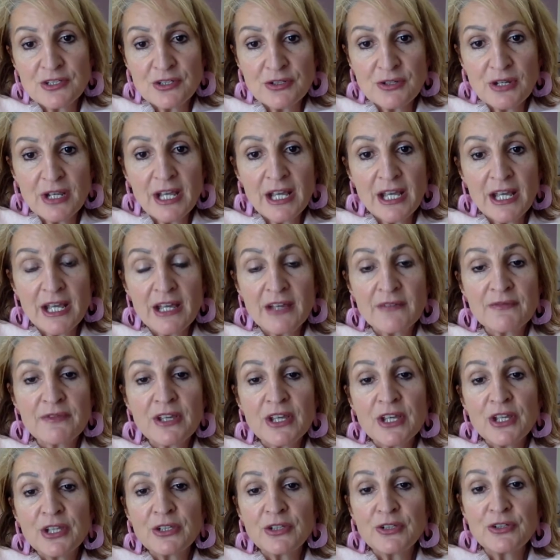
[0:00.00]
you have,
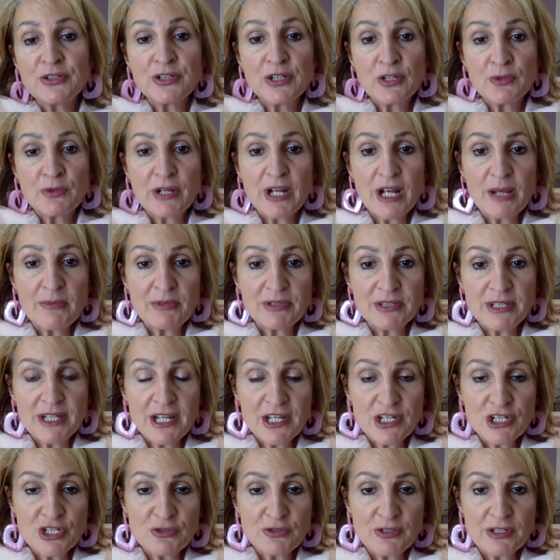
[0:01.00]
what
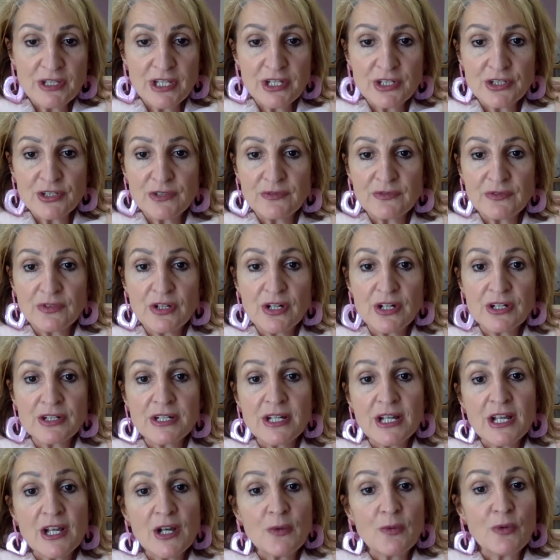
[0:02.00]
haberdashery that you've got,
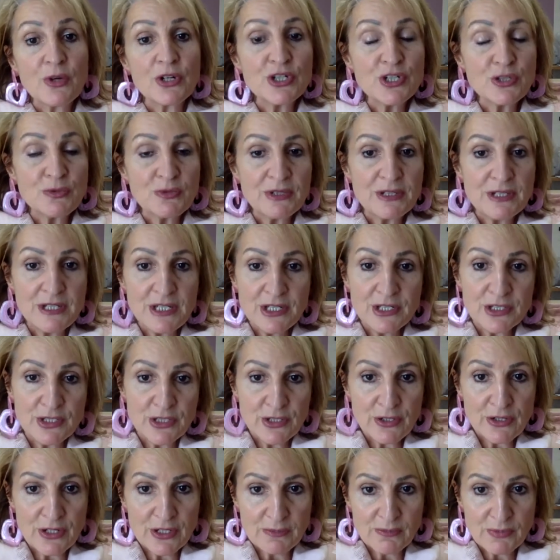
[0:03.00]
what you would need to
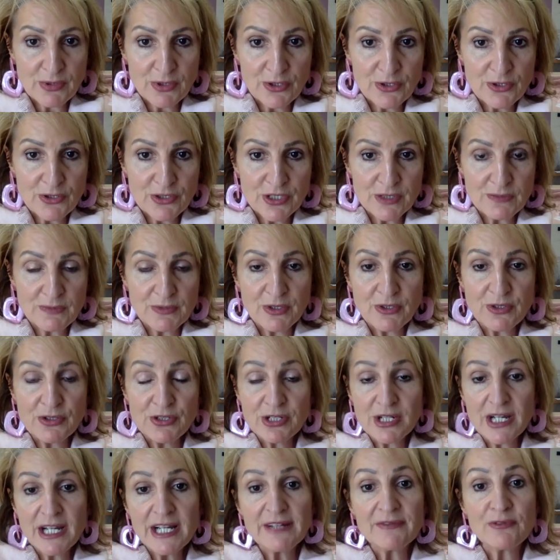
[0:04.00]
go and purchase, because
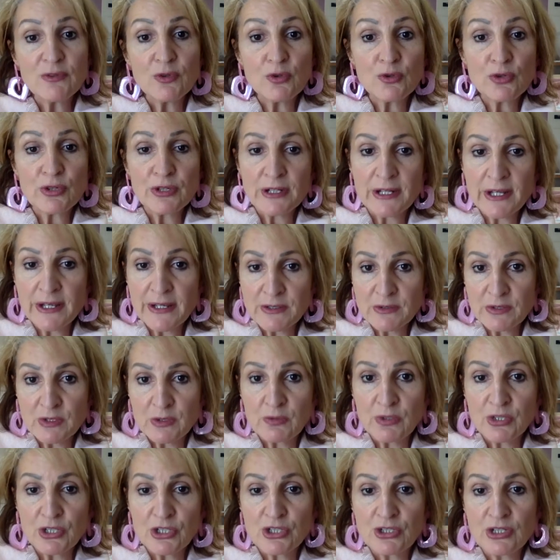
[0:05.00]
you're kind of organized with
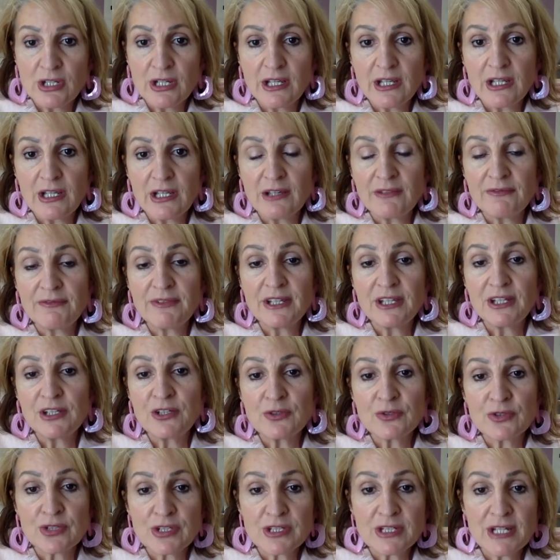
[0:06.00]
what you have in
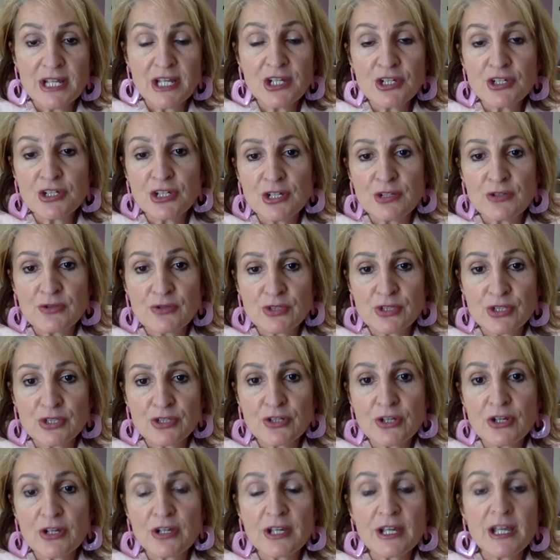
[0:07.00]
your stash and your
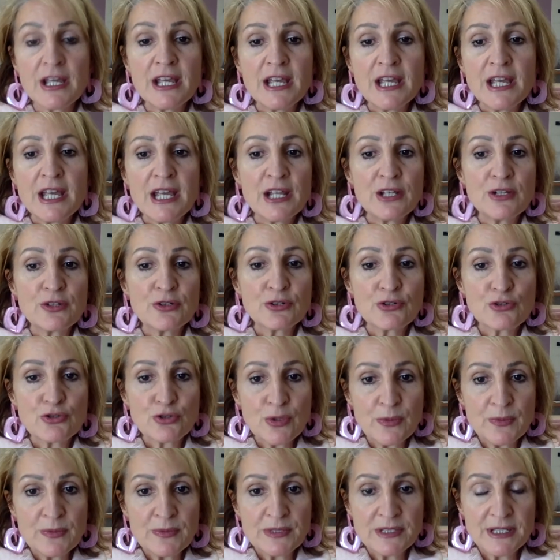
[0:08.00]
stock and your
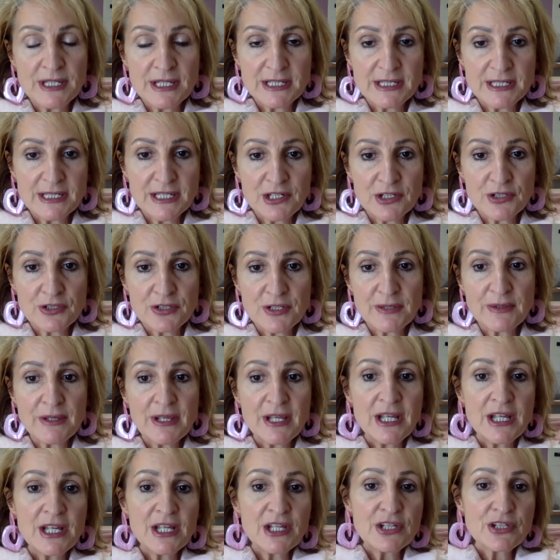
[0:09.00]
trims, etc.
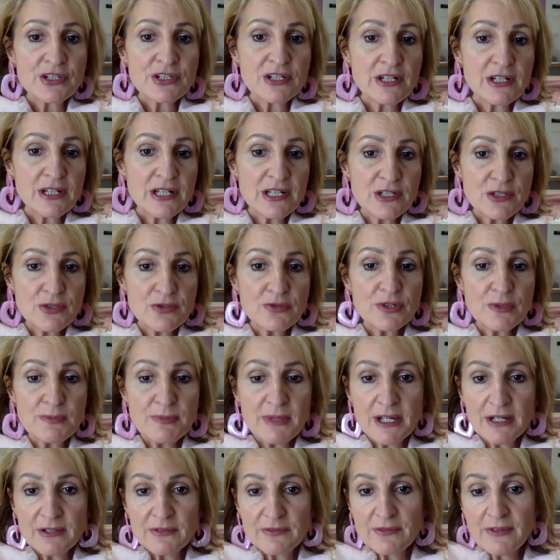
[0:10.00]
So let's talk
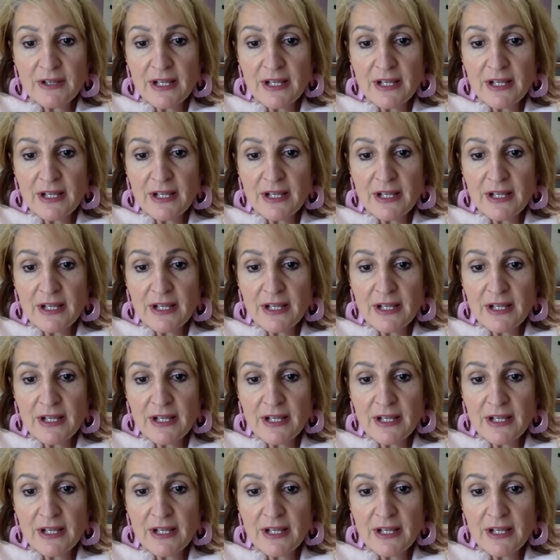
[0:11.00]
about